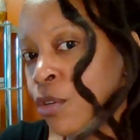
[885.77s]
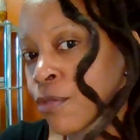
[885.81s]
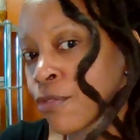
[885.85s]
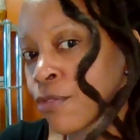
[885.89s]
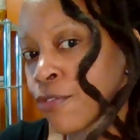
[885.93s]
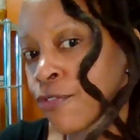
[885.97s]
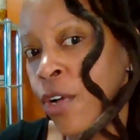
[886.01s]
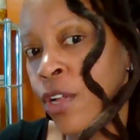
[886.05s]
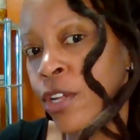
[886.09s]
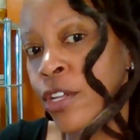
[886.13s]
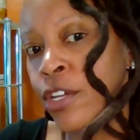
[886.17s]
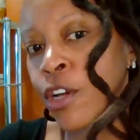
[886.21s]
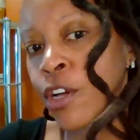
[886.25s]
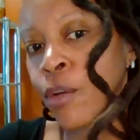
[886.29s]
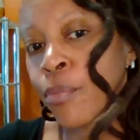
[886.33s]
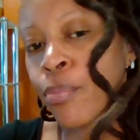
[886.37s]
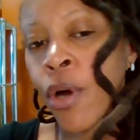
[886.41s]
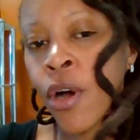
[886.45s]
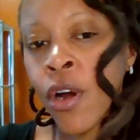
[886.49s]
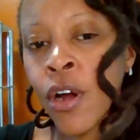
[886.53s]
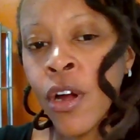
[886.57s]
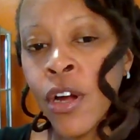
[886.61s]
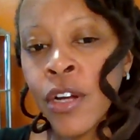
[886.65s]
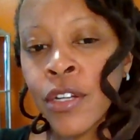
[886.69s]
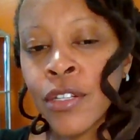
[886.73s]
falling
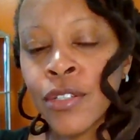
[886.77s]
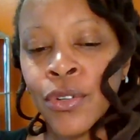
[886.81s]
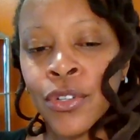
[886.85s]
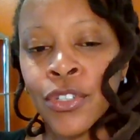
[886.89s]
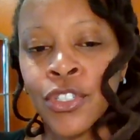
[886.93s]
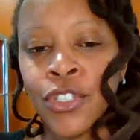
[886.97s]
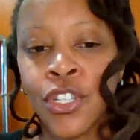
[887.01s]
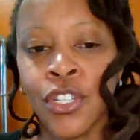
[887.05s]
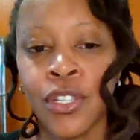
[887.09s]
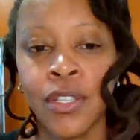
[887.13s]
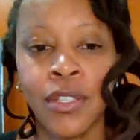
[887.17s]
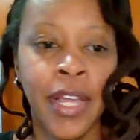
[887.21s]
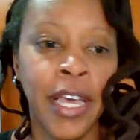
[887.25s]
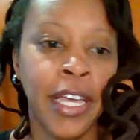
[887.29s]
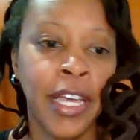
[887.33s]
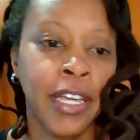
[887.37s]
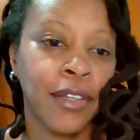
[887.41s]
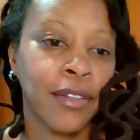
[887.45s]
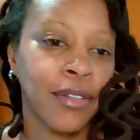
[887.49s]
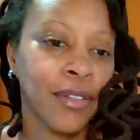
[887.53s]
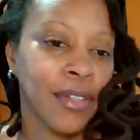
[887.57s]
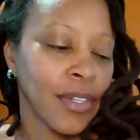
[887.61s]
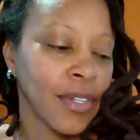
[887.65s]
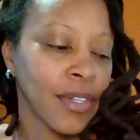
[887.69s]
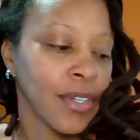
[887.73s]
apart or just
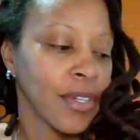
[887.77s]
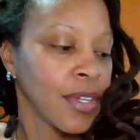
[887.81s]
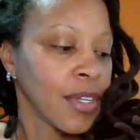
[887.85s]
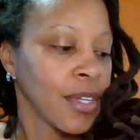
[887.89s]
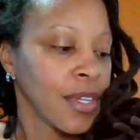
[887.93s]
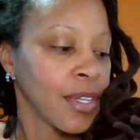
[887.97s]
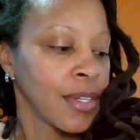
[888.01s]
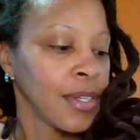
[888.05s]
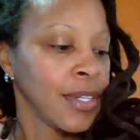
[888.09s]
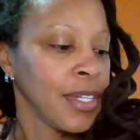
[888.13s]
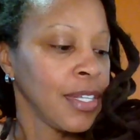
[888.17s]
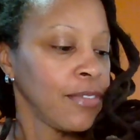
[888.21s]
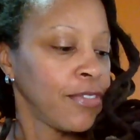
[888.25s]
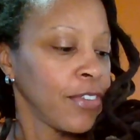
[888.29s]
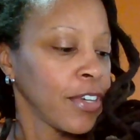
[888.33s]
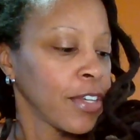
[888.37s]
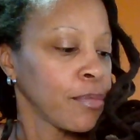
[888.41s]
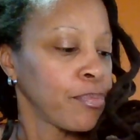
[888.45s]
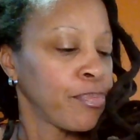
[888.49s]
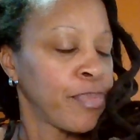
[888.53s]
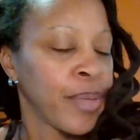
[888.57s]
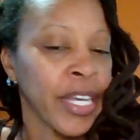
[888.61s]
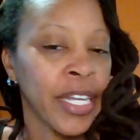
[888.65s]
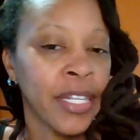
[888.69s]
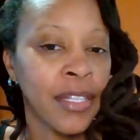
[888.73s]
like
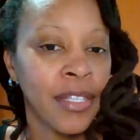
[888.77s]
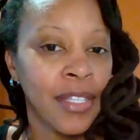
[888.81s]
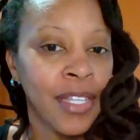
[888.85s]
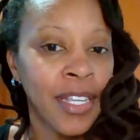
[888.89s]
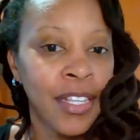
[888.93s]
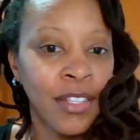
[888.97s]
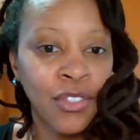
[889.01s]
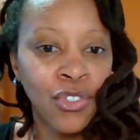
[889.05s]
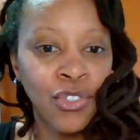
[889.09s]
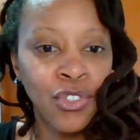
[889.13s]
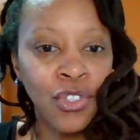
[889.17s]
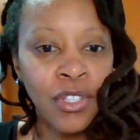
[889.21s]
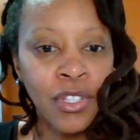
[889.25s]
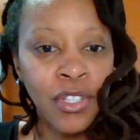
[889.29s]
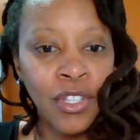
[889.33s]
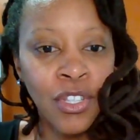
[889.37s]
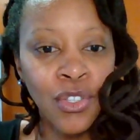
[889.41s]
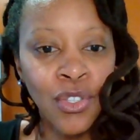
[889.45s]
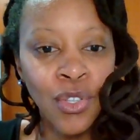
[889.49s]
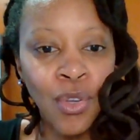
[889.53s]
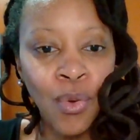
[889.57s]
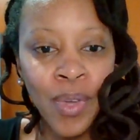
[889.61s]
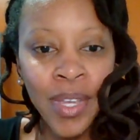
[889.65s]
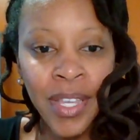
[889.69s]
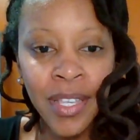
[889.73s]
leaving bits, it's
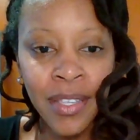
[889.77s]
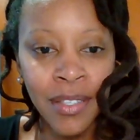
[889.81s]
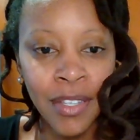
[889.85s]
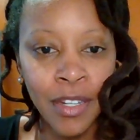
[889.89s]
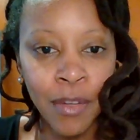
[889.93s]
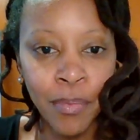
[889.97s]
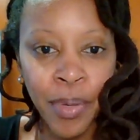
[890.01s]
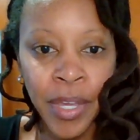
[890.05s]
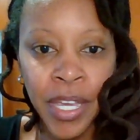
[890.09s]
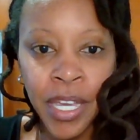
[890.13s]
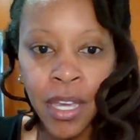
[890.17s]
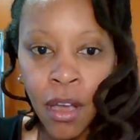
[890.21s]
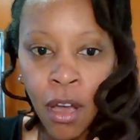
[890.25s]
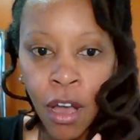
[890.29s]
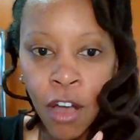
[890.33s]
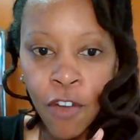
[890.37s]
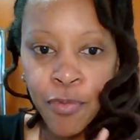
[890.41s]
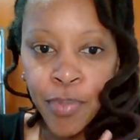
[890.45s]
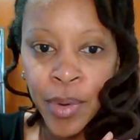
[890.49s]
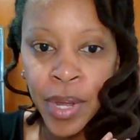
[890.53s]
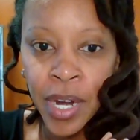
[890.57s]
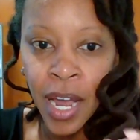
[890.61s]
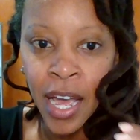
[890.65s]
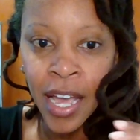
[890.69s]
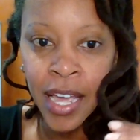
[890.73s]
so easy to pick off.
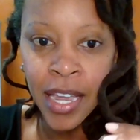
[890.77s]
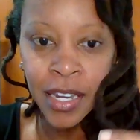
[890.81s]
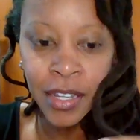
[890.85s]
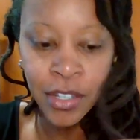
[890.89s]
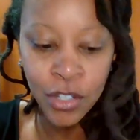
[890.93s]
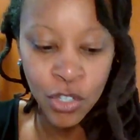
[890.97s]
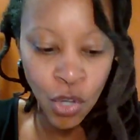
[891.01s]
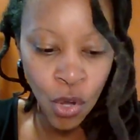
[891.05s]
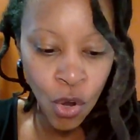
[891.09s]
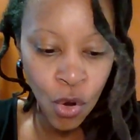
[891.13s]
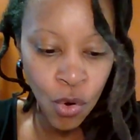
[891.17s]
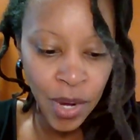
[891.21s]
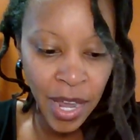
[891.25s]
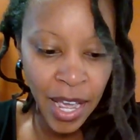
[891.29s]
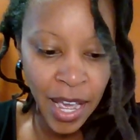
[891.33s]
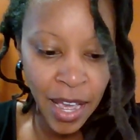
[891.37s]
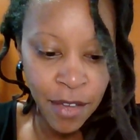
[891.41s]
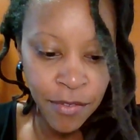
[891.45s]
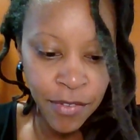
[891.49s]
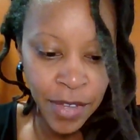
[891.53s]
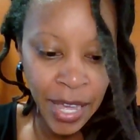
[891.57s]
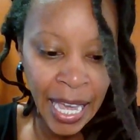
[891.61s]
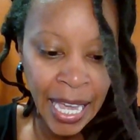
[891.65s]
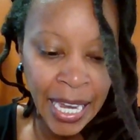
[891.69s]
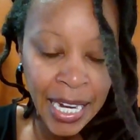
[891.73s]
But I don't
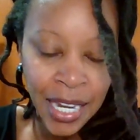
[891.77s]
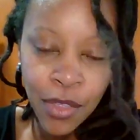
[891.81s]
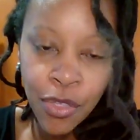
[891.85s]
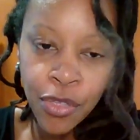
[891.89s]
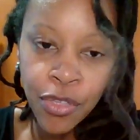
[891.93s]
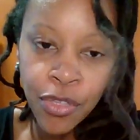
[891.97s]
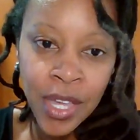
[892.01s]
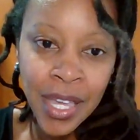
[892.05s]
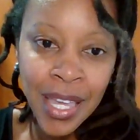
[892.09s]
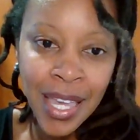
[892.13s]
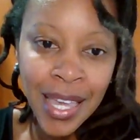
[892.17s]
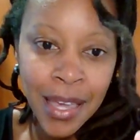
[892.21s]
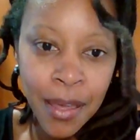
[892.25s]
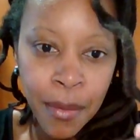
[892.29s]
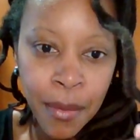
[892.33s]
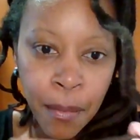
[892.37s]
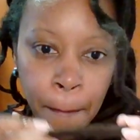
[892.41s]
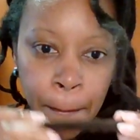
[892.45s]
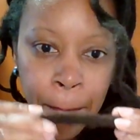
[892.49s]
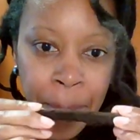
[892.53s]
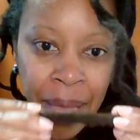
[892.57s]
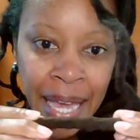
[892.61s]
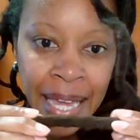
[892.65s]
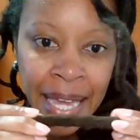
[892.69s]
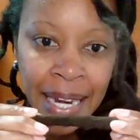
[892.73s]
have anything
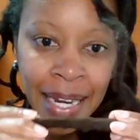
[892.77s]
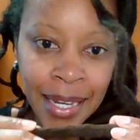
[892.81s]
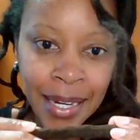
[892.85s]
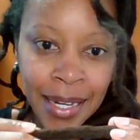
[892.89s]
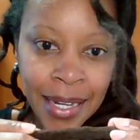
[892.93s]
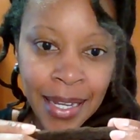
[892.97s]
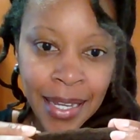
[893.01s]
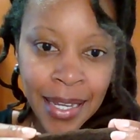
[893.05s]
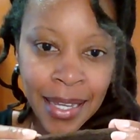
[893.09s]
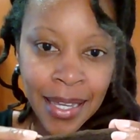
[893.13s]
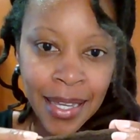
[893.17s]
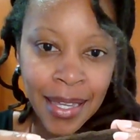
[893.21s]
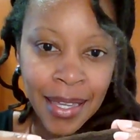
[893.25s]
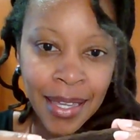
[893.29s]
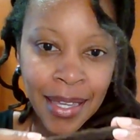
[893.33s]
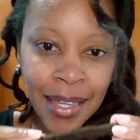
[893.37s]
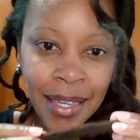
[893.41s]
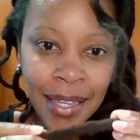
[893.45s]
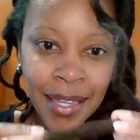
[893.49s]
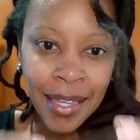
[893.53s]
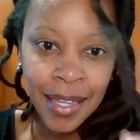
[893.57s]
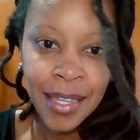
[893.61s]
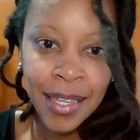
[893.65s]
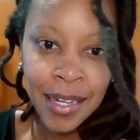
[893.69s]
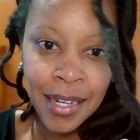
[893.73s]
embedded
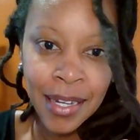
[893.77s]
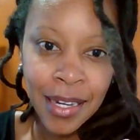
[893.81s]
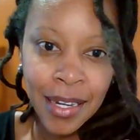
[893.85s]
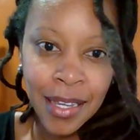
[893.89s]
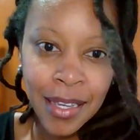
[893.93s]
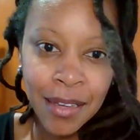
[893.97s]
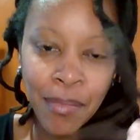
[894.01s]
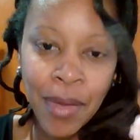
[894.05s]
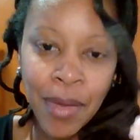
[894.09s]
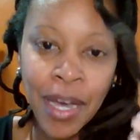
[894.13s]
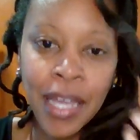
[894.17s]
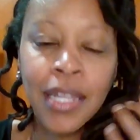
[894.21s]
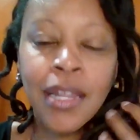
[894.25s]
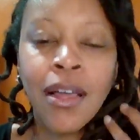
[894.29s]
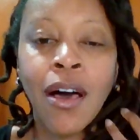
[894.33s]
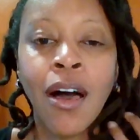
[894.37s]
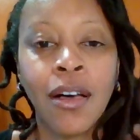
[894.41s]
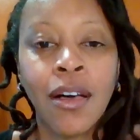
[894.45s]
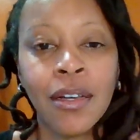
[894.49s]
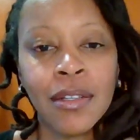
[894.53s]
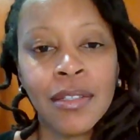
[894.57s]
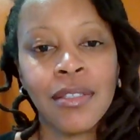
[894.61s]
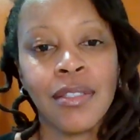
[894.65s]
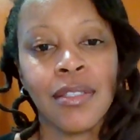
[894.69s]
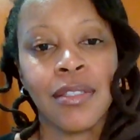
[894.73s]
in my
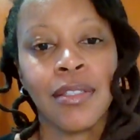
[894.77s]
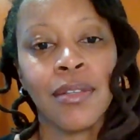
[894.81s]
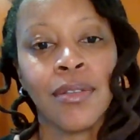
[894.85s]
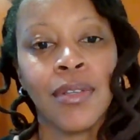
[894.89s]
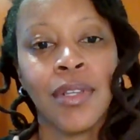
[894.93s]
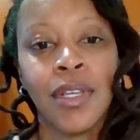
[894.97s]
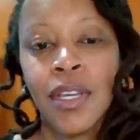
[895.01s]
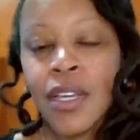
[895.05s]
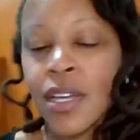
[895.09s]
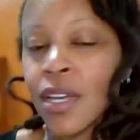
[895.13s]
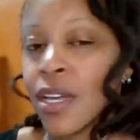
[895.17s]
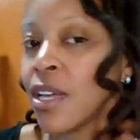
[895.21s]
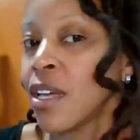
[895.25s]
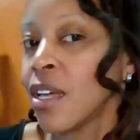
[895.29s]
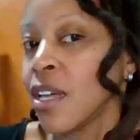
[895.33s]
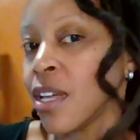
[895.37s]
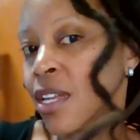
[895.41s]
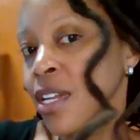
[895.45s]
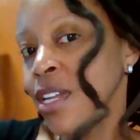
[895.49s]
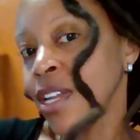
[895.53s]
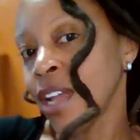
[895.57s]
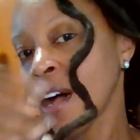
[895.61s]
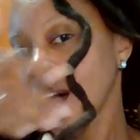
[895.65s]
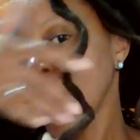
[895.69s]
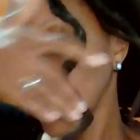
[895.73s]
locks,
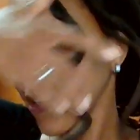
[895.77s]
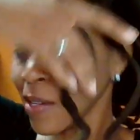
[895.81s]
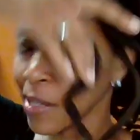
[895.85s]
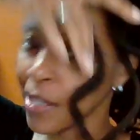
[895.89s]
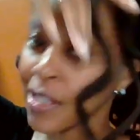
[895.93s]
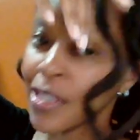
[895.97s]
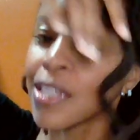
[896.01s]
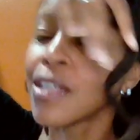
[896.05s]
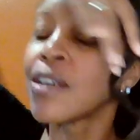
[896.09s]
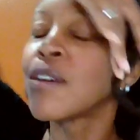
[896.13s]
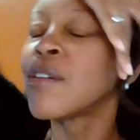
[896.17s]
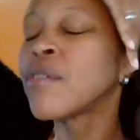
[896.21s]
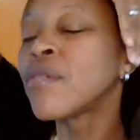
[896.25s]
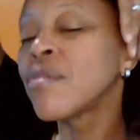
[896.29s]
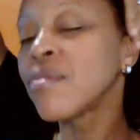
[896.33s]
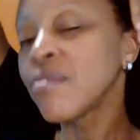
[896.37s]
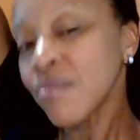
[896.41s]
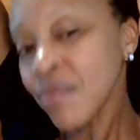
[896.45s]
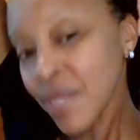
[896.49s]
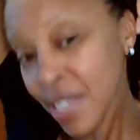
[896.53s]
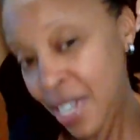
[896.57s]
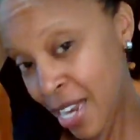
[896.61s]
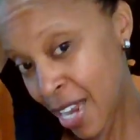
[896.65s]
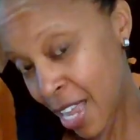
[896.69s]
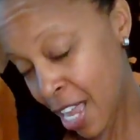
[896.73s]
not in the
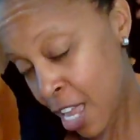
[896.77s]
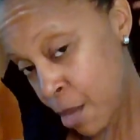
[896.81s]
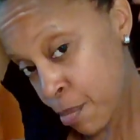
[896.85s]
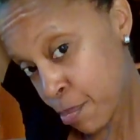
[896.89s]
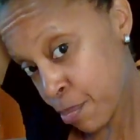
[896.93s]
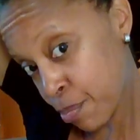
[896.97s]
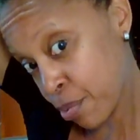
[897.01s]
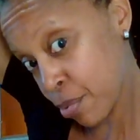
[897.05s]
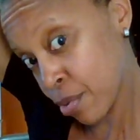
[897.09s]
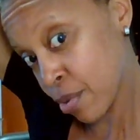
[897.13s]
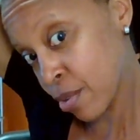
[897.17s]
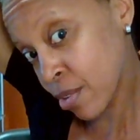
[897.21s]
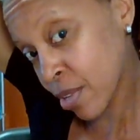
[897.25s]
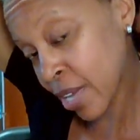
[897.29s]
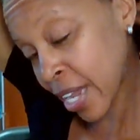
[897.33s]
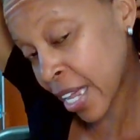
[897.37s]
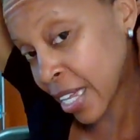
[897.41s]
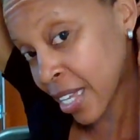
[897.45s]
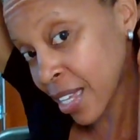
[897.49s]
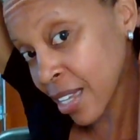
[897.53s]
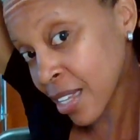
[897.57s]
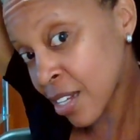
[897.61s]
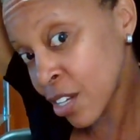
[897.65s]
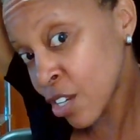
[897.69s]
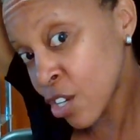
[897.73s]
nape,
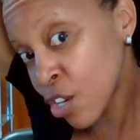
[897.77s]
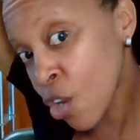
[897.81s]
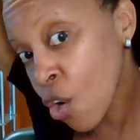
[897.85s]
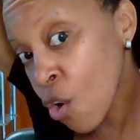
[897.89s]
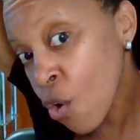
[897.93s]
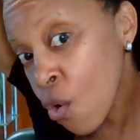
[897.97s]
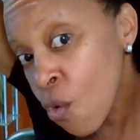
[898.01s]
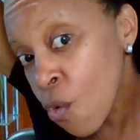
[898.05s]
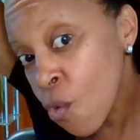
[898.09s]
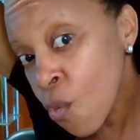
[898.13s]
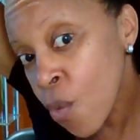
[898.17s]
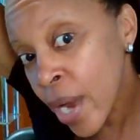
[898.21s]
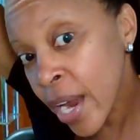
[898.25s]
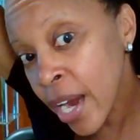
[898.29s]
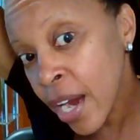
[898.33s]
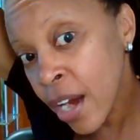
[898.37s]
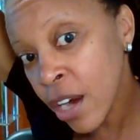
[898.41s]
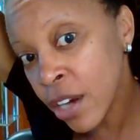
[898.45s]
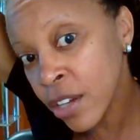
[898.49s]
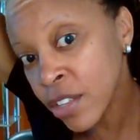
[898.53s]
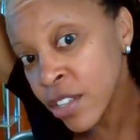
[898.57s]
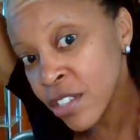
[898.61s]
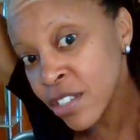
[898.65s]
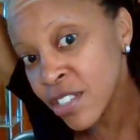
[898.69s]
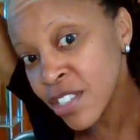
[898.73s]
like
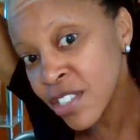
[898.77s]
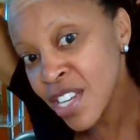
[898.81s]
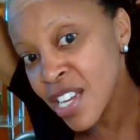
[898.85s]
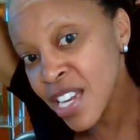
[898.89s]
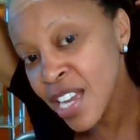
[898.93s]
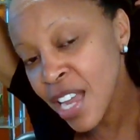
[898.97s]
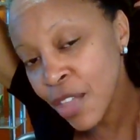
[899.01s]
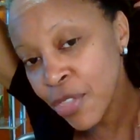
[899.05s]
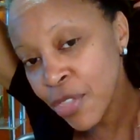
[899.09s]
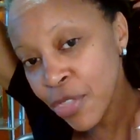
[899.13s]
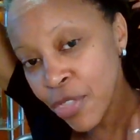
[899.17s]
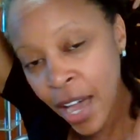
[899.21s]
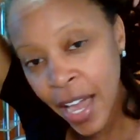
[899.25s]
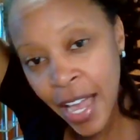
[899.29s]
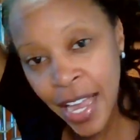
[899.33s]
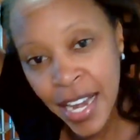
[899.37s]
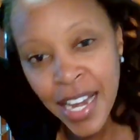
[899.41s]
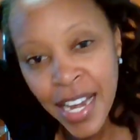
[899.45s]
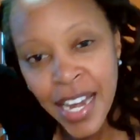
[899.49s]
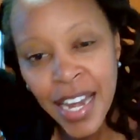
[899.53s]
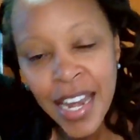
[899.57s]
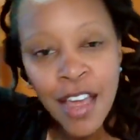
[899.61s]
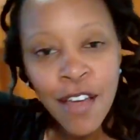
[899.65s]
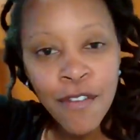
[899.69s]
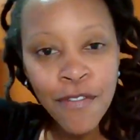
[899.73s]
nowhere. I
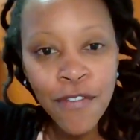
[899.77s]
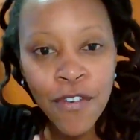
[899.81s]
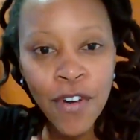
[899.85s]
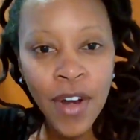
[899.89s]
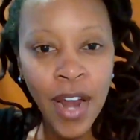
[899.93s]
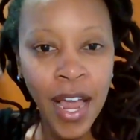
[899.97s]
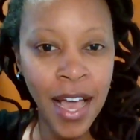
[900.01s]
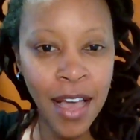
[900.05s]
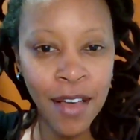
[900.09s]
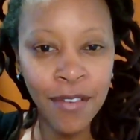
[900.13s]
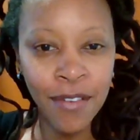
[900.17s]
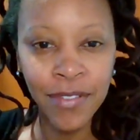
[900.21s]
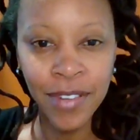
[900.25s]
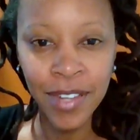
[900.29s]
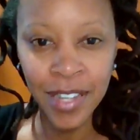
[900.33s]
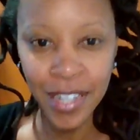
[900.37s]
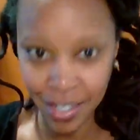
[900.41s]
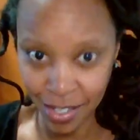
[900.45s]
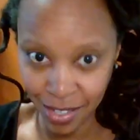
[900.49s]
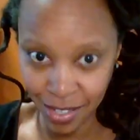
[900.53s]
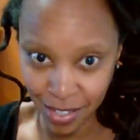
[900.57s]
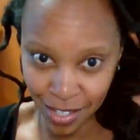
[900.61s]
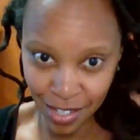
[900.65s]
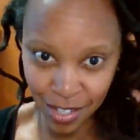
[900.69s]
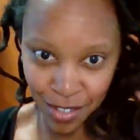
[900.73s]
never have
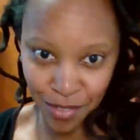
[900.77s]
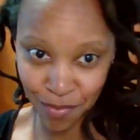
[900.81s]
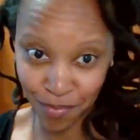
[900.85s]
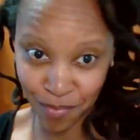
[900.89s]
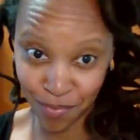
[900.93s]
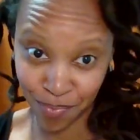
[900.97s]
lint.